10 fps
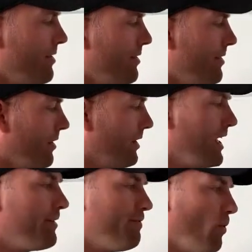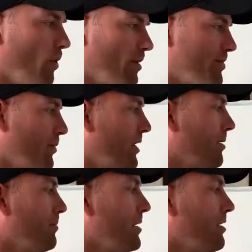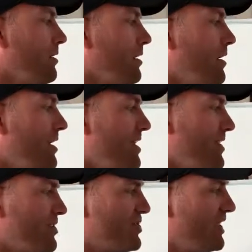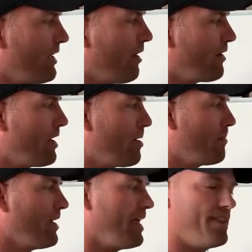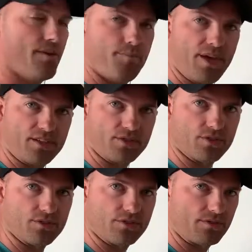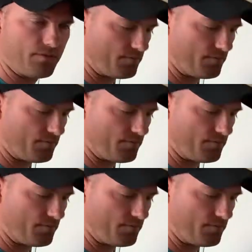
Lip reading: the lead forms that we can build, the CRM, and the pixels.